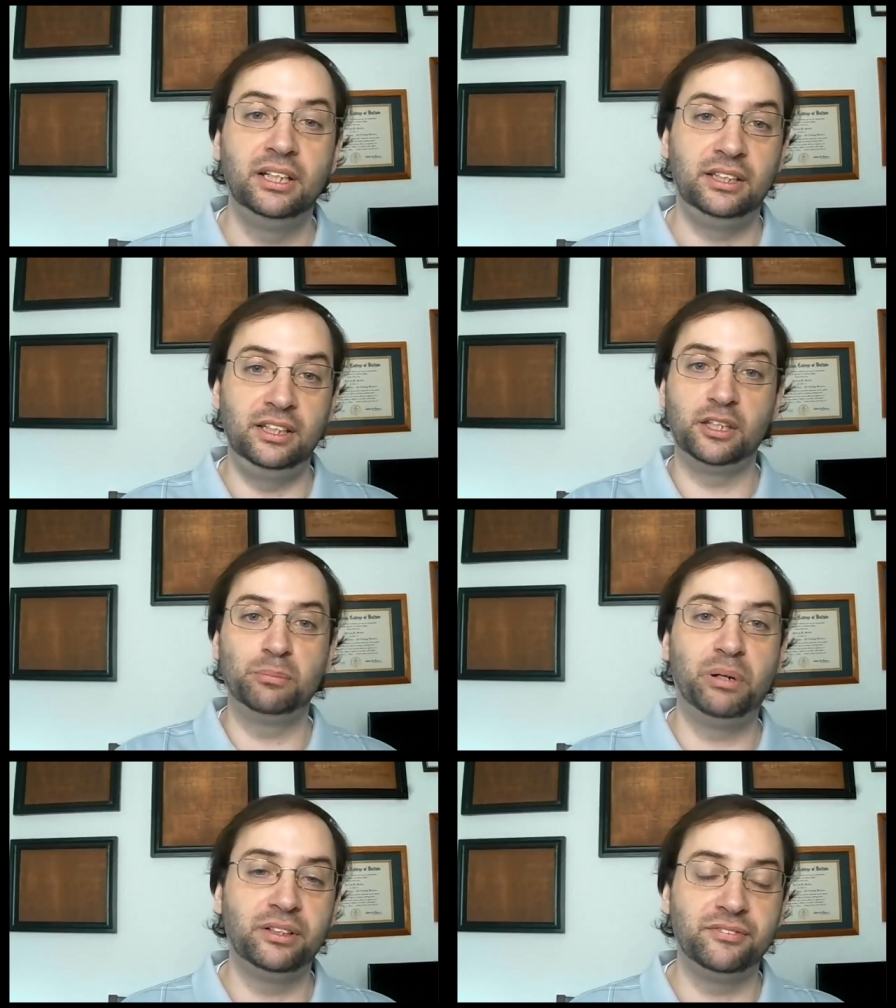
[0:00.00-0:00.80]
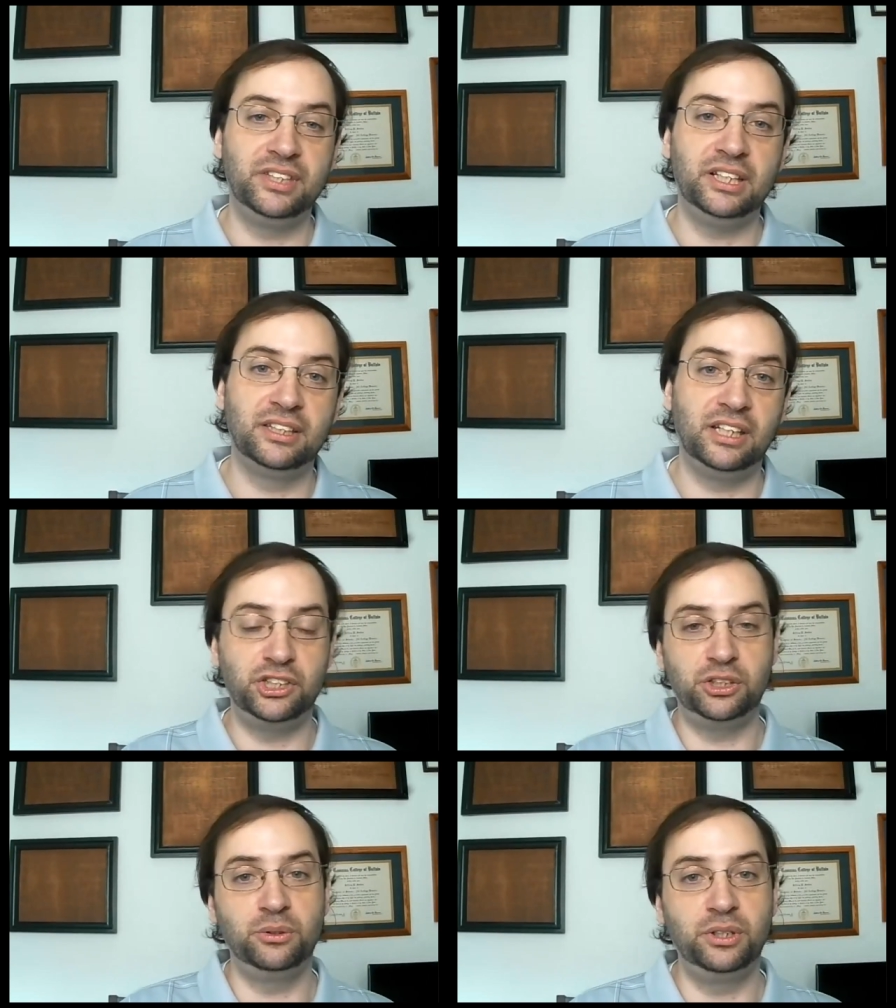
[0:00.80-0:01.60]
The other part of TIC that I
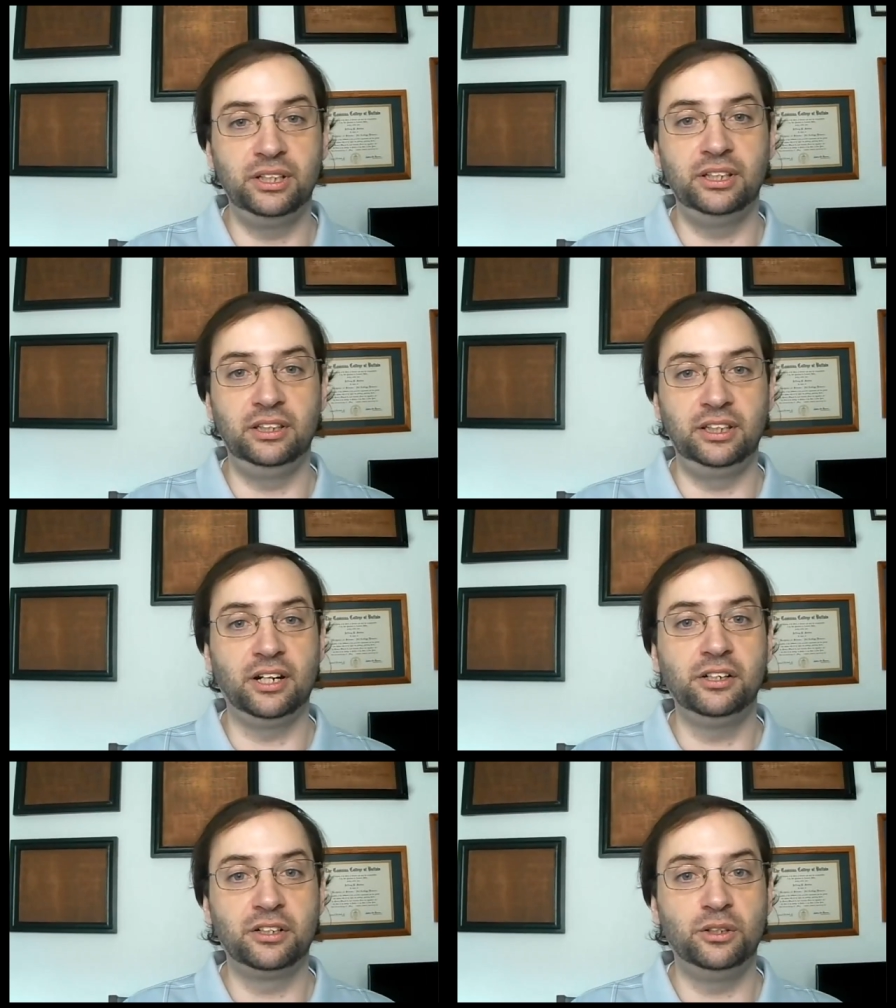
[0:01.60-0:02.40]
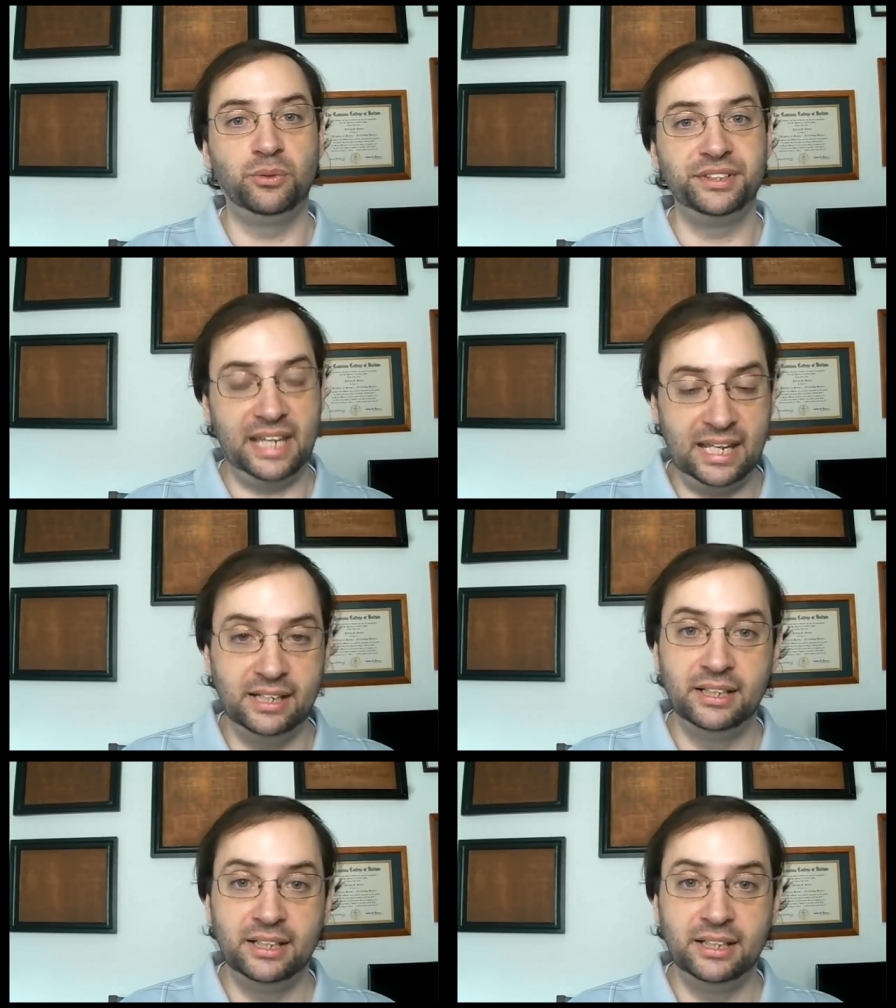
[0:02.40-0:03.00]
showed in, in the article was that